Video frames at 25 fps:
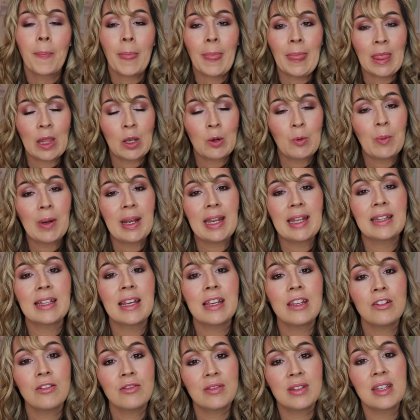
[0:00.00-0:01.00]
in the way
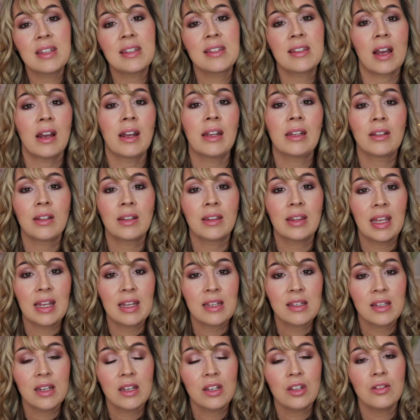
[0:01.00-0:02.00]
that you design the
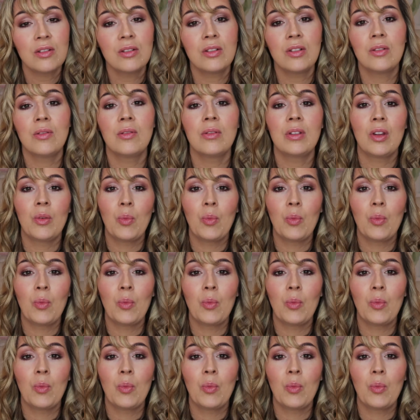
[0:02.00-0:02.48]
things that you do,